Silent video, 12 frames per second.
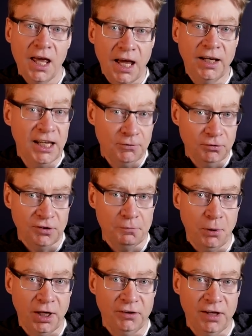And even
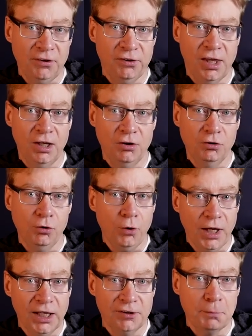despite Tesla
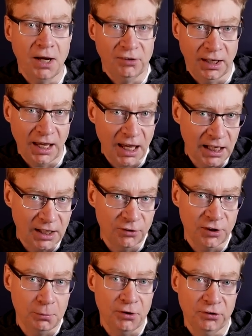not expecting any
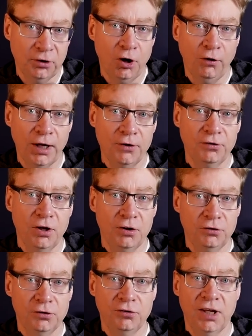similar scenarios
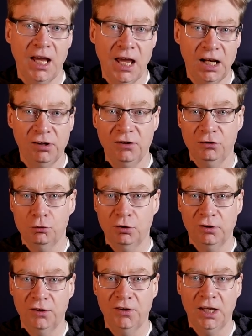due to energy
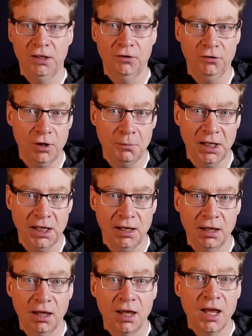shortages in
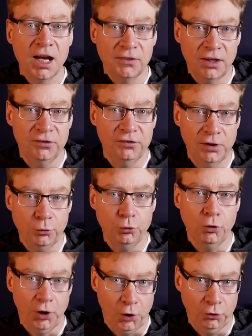Germany, they're still
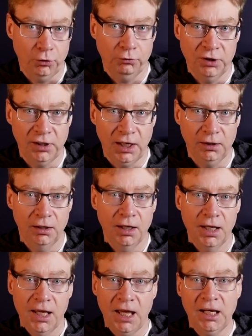not going to risk it
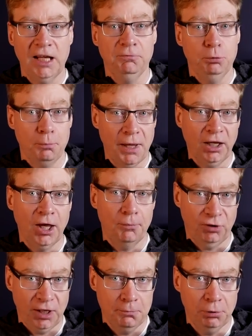and have put
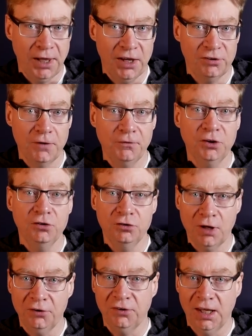backups in place for
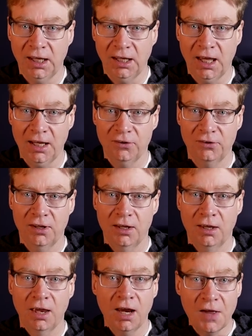just in case.
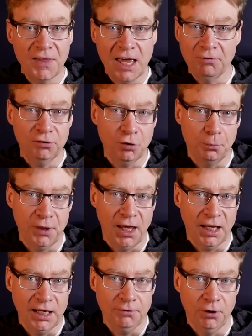And they haven't stopped
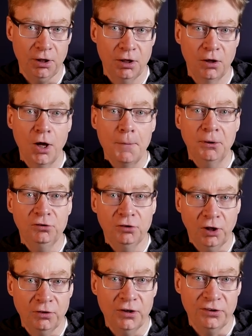there either but
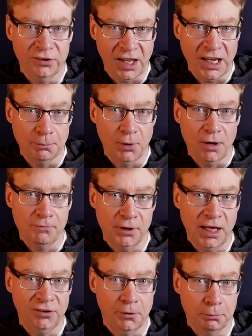done the same for
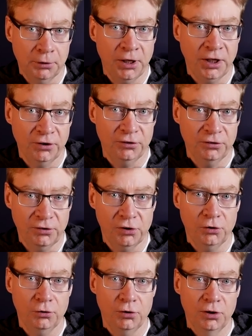their suppliers
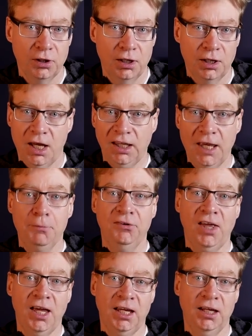too. I keep
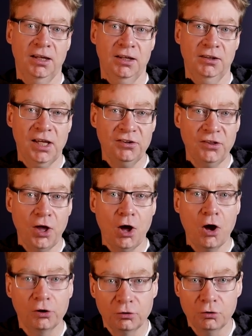saying, Tesla
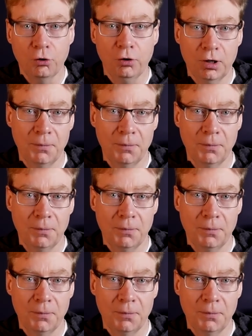are not